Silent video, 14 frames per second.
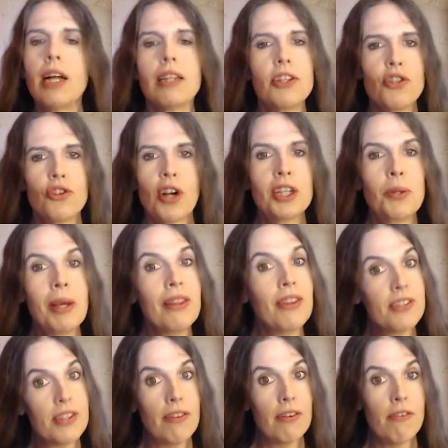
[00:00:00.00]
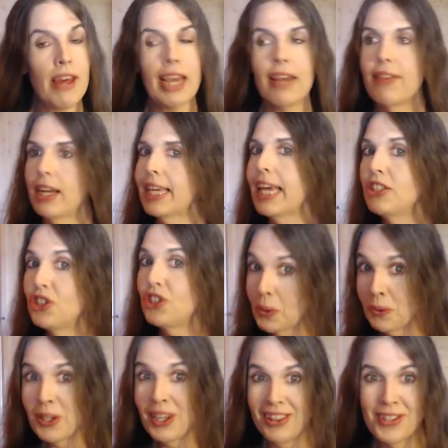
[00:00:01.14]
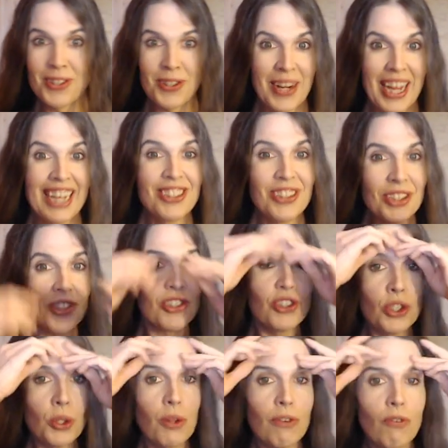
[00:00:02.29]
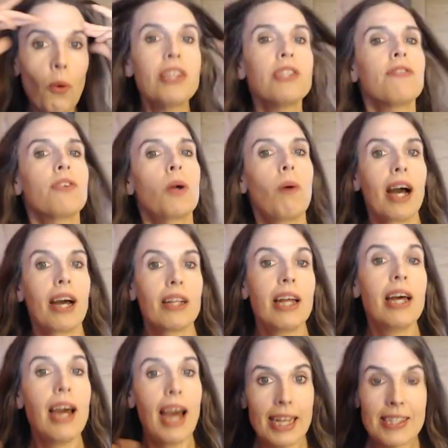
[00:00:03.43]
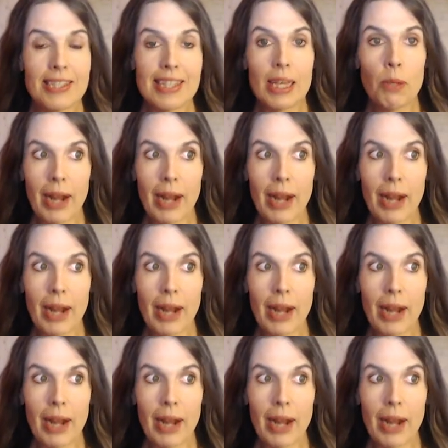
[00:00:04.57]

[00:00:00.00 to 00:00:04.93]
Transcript: Let's try doing this other thing. And then again, don't look at the screen, just do the voice for a while and see